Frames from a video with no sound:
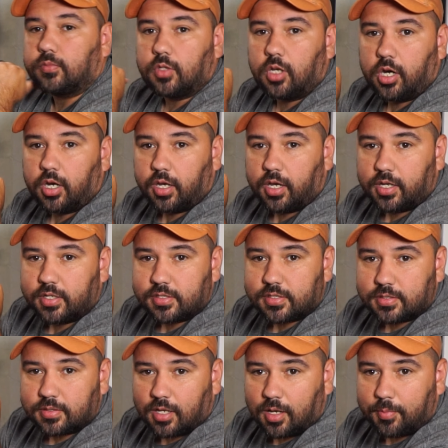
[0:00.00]
All right,
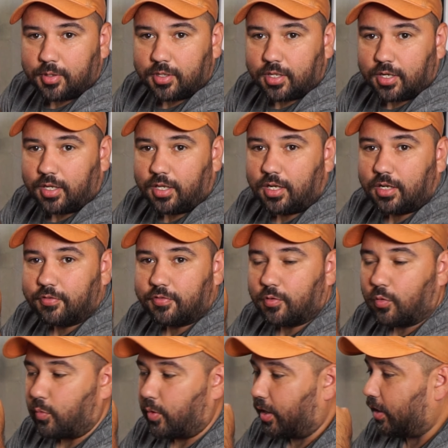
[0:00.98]
guys, I'm in the need of
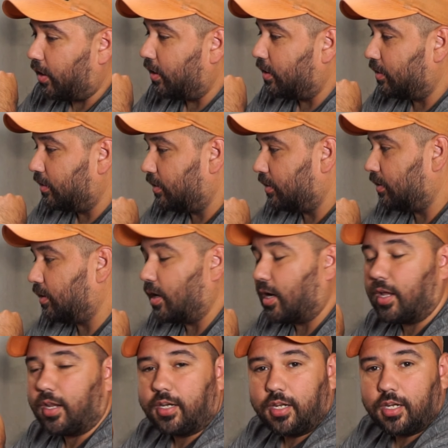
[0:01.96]
a win.
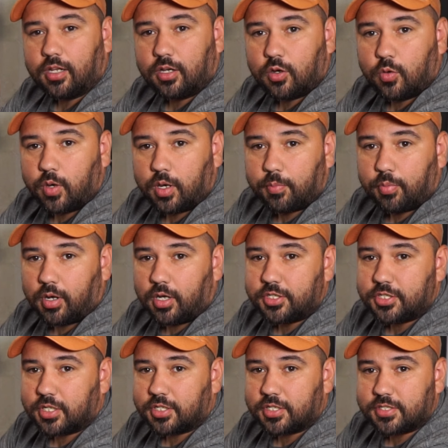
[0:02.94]
I need a quick
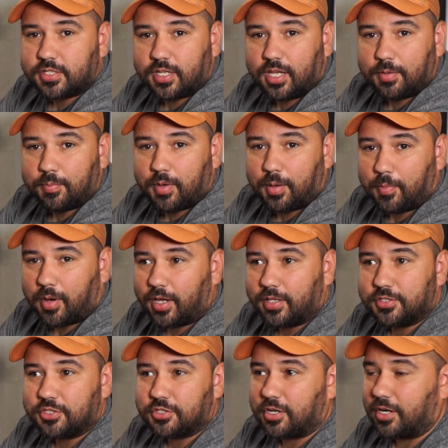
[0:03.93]
project just to get my
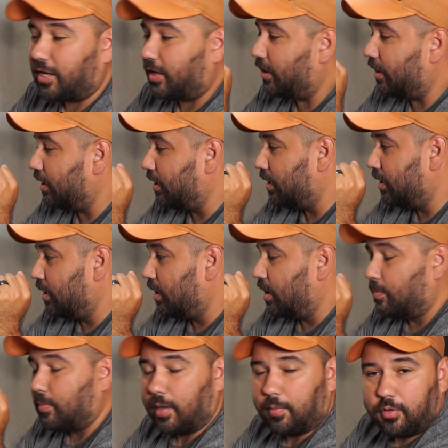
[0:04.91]
mind straight.
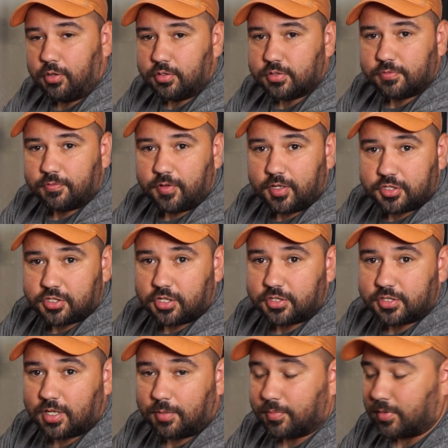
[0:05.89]
Maybe do some fishing
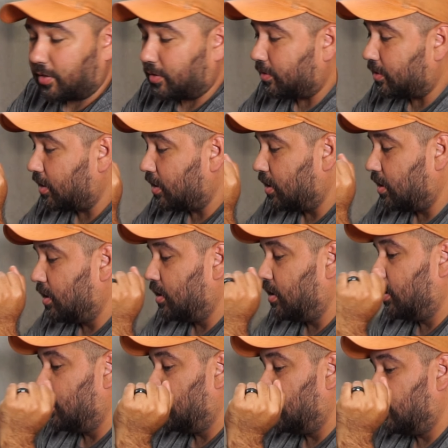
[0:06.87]
or something.
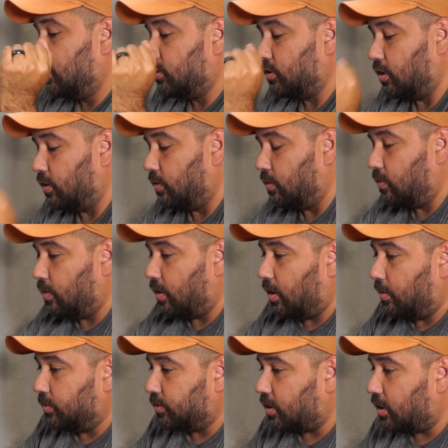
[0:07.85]
So I
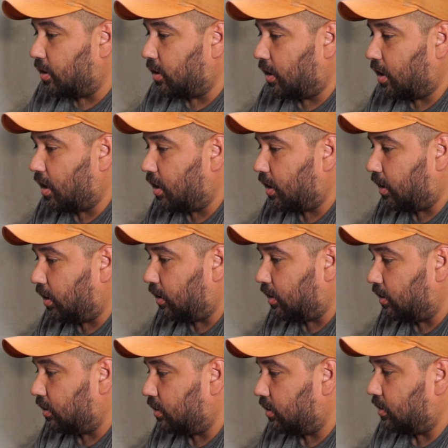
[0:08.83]
was
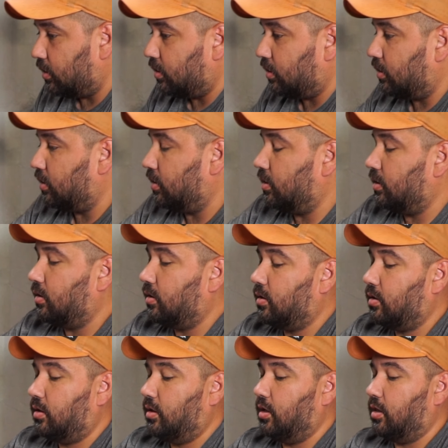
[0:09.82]
online
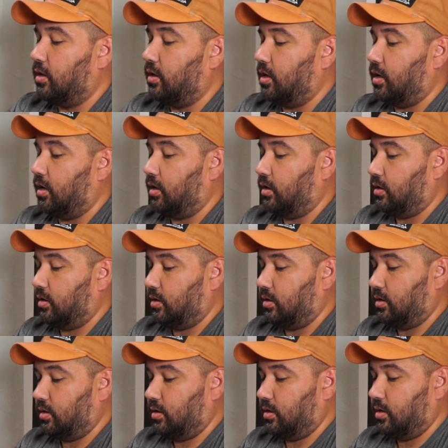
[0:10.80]
the other day,
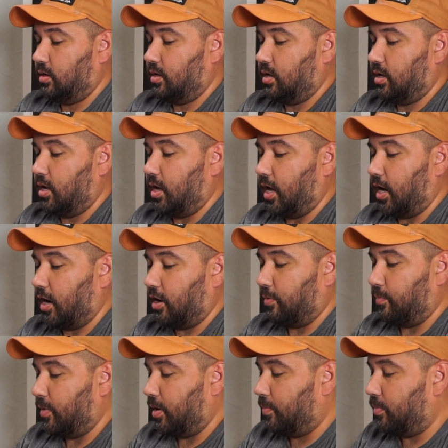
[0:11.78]
and I
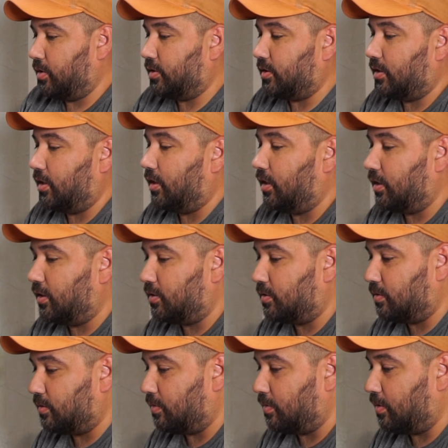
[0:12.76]
remembered seeing
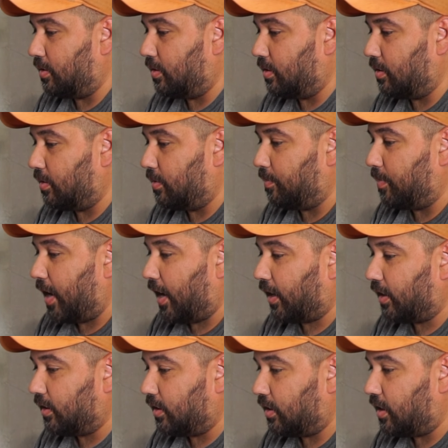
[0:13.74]
these
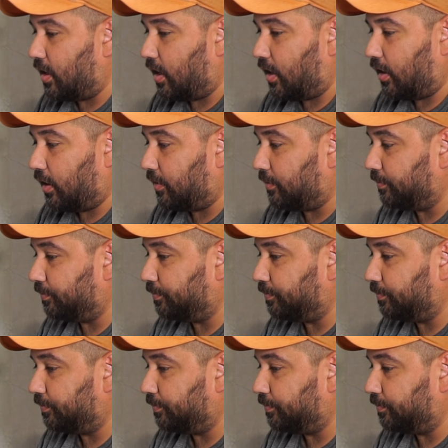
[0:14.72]
back in the day.